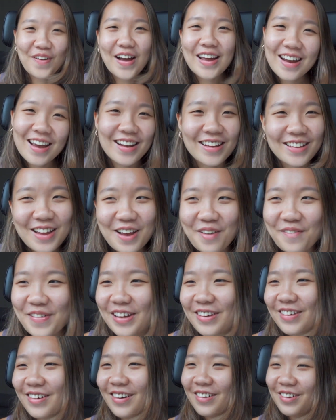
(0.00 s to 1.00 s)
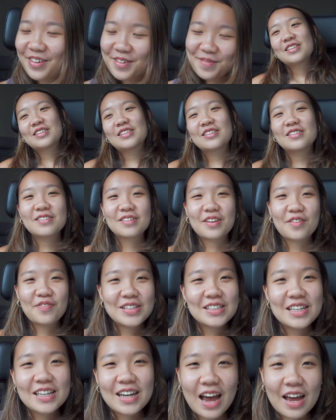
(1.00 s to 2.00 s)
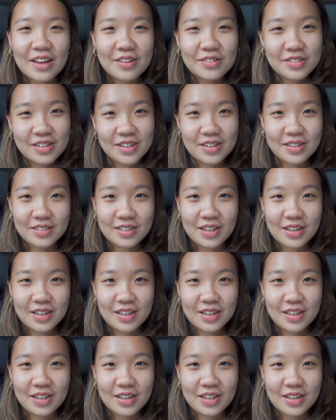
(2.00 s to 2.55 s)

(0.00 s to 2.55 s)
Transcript: fun editing, Amanda. So the first thing that I use is